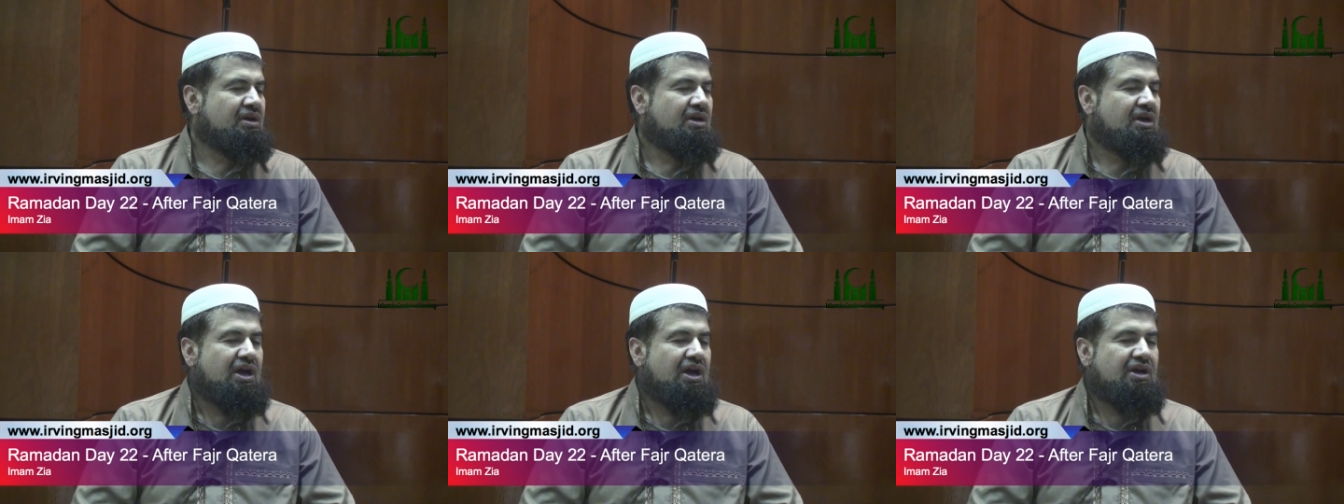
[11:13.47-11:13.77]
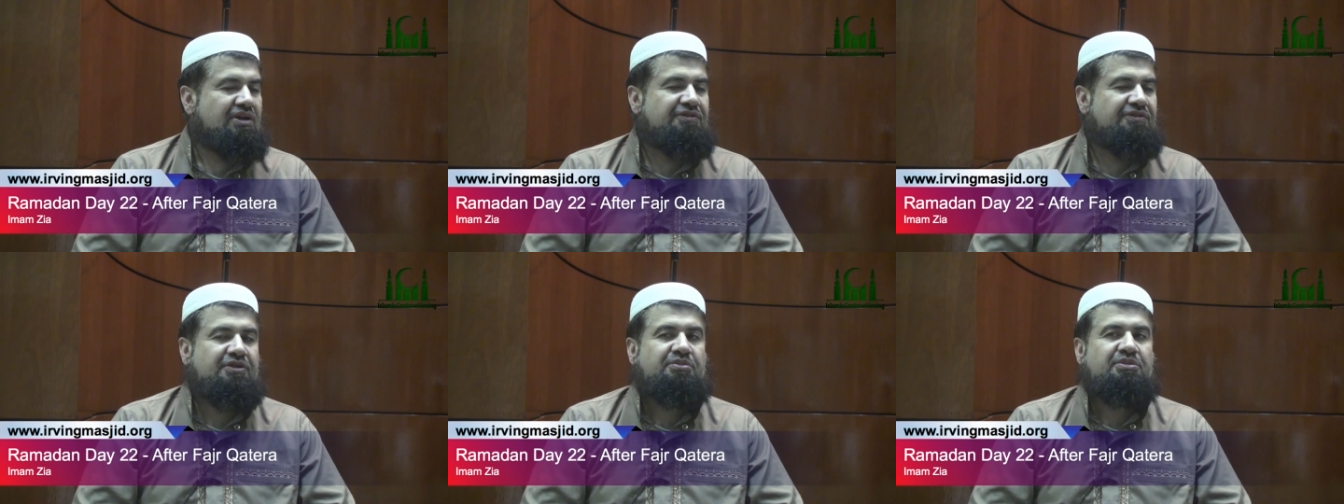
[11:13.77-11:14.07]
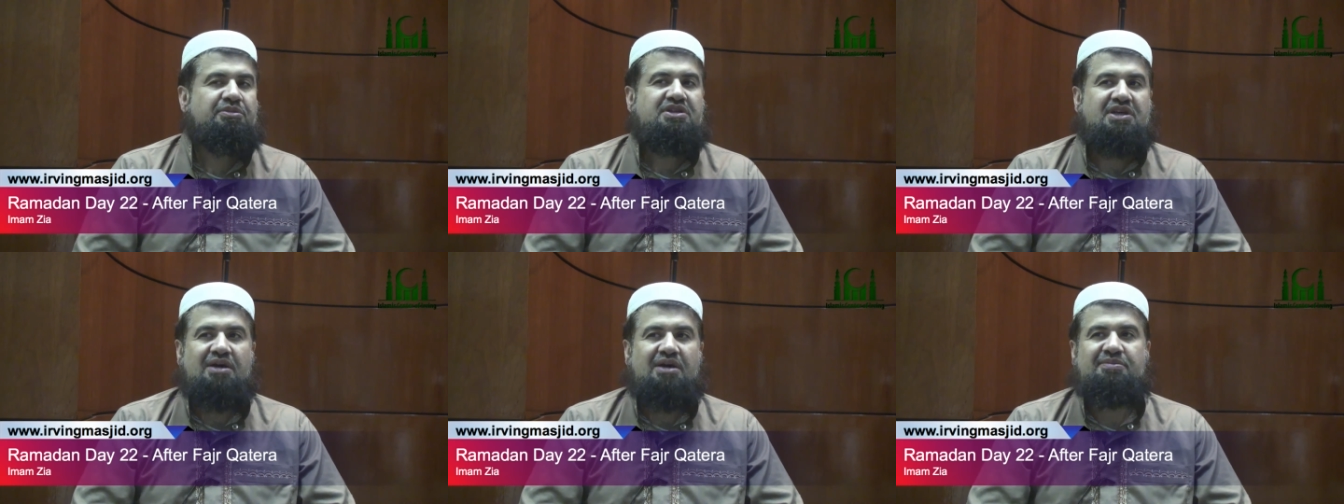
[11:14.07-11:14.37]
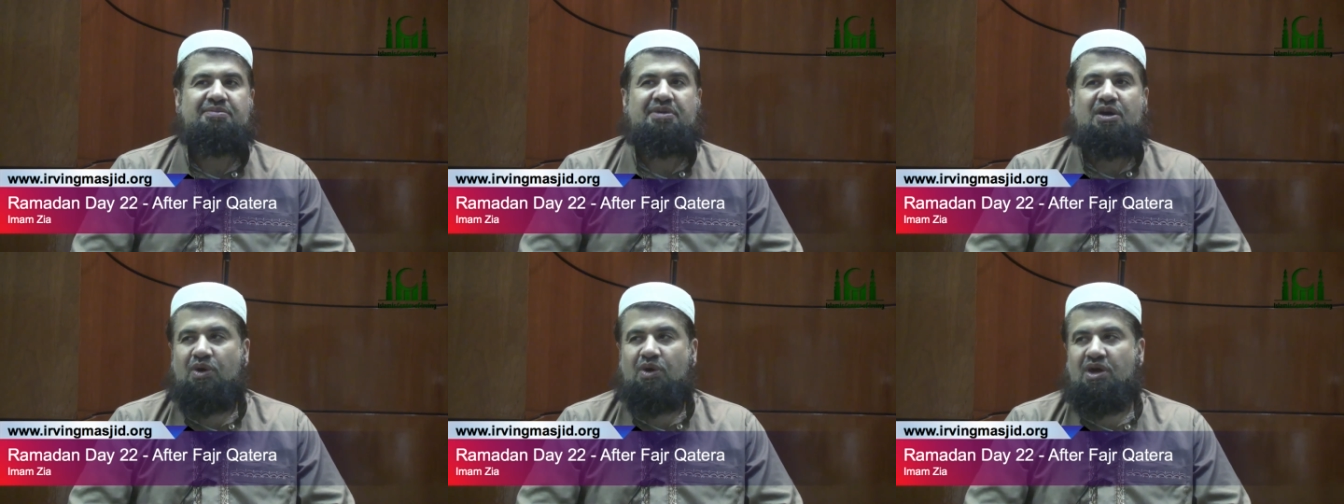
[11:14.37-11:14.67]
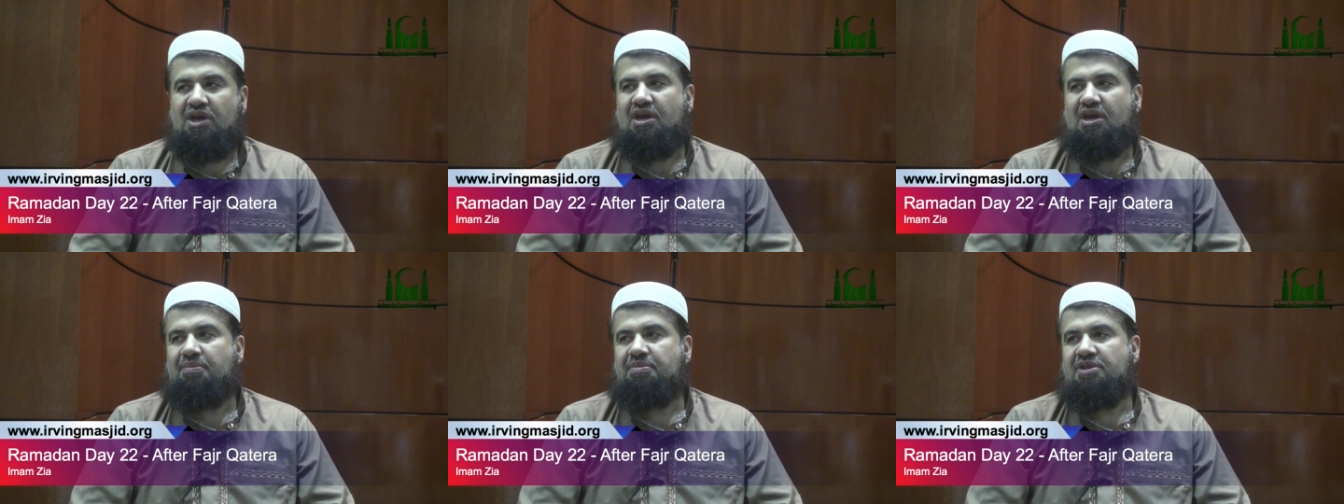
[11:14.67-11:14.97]
And from the time I
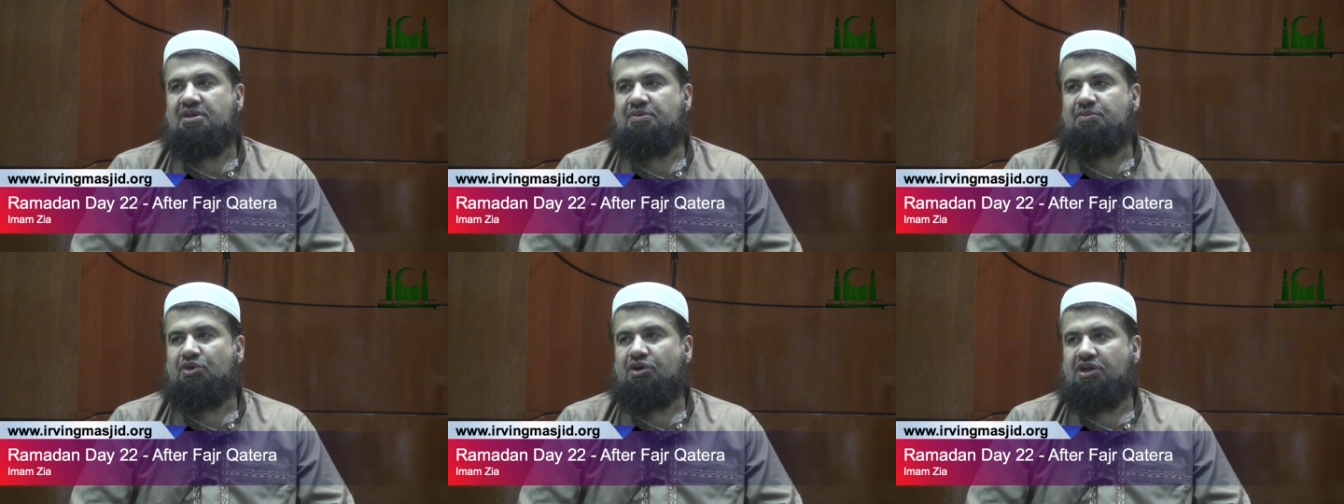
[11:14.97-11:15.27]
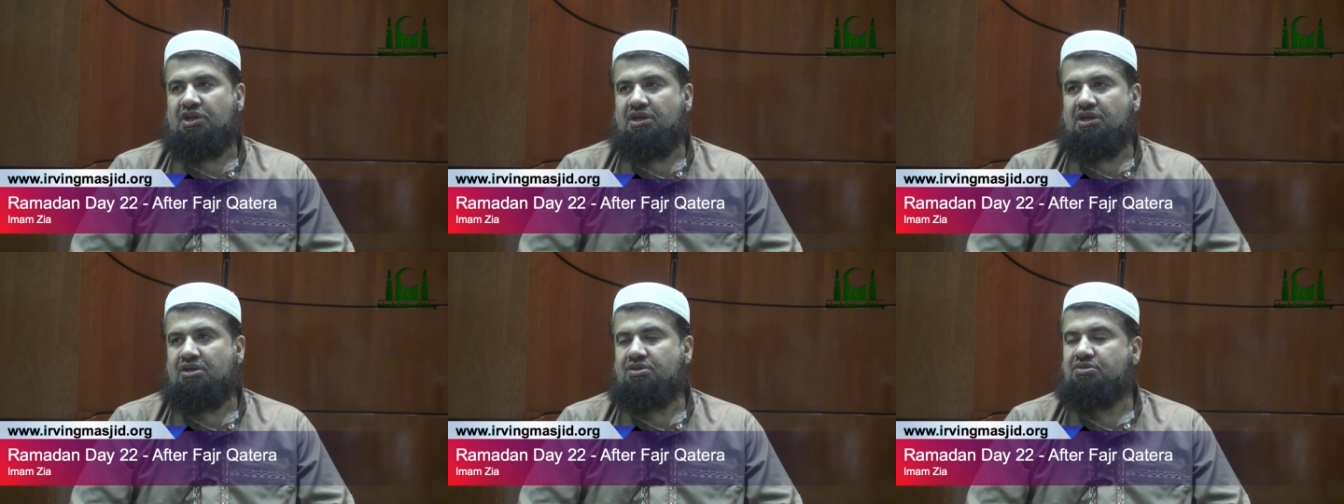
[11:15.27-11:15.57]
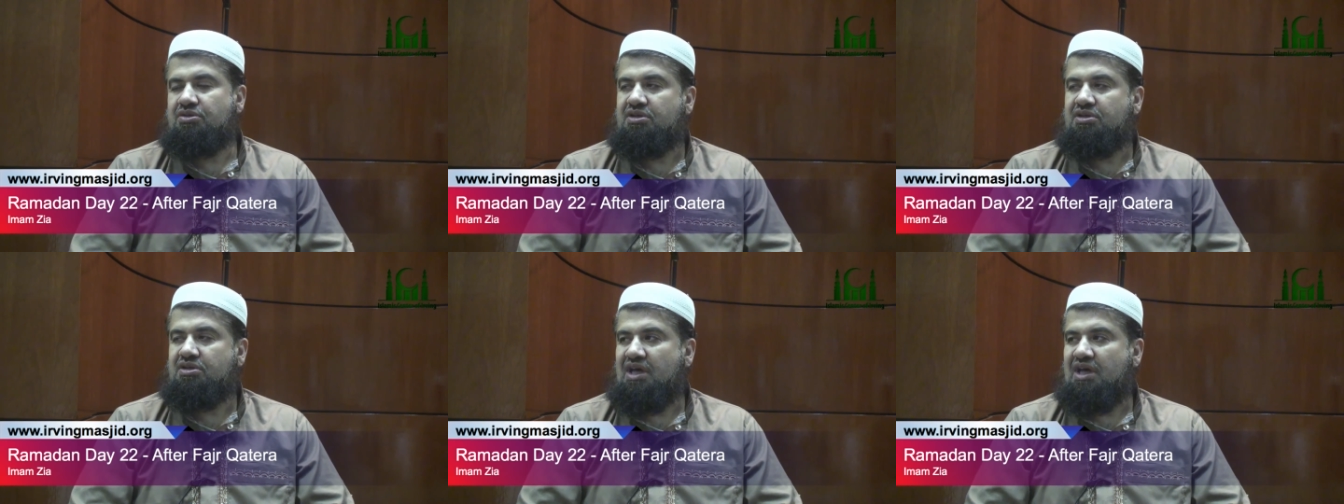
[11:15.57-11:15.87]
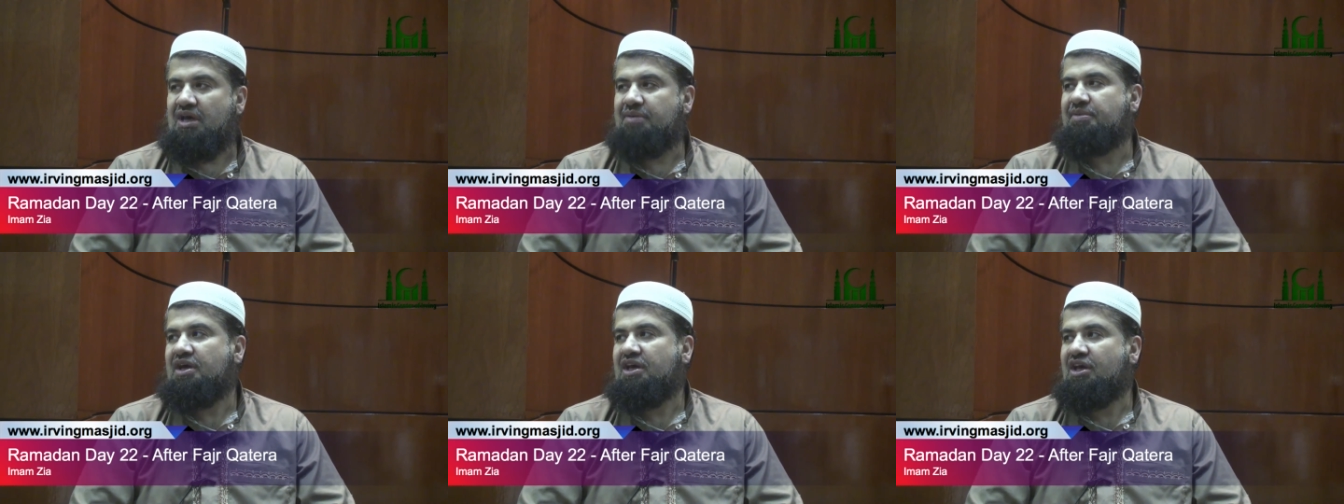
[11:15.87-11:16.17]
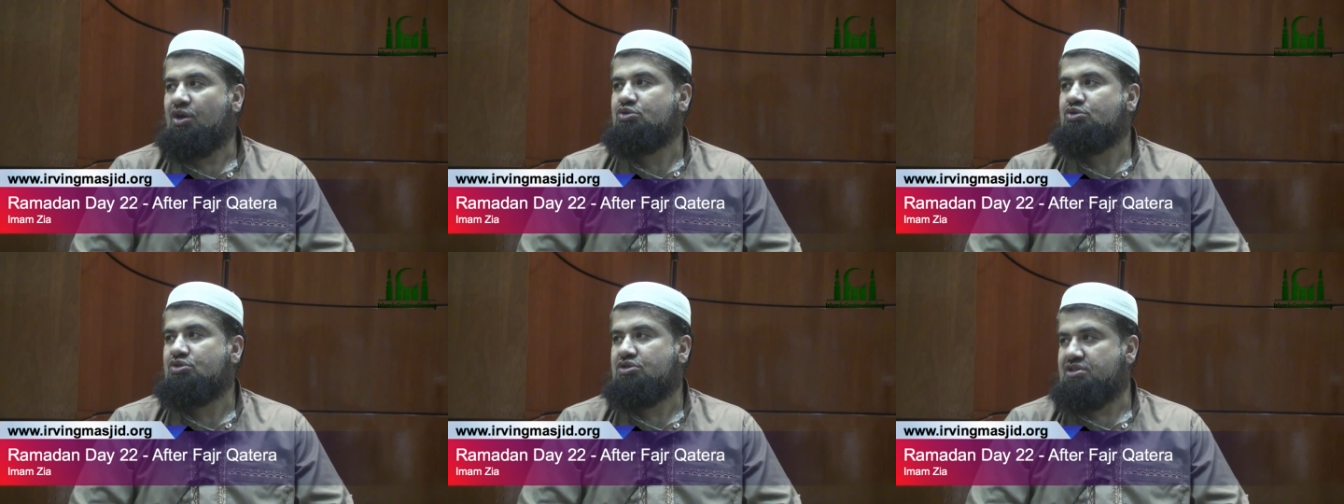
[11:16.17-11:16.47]
wake up in the morning to the time I
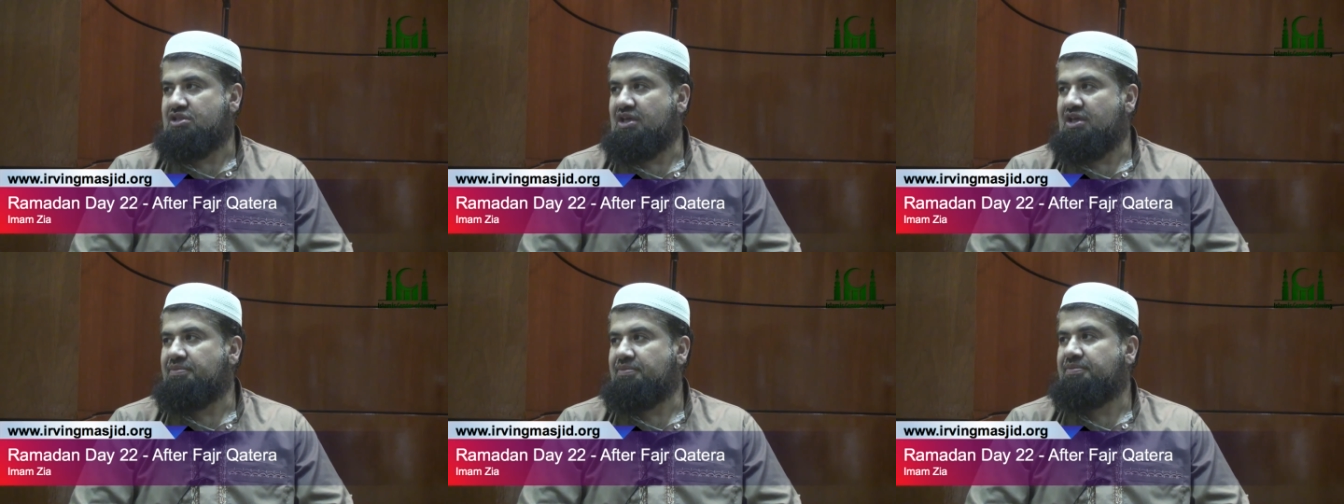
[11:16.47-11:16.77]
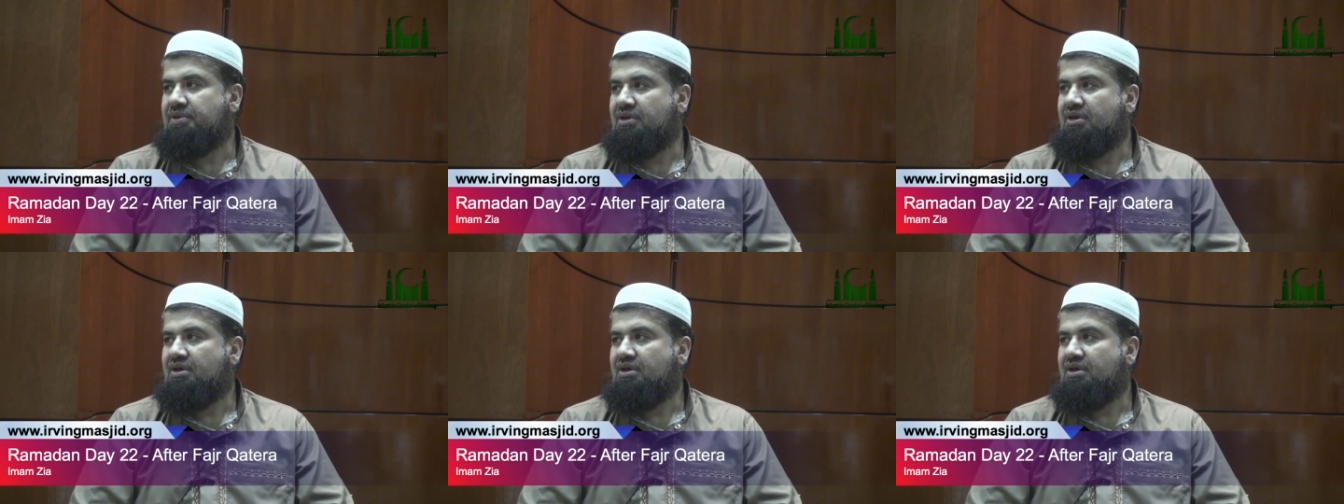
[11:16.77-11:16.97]
go to sleep,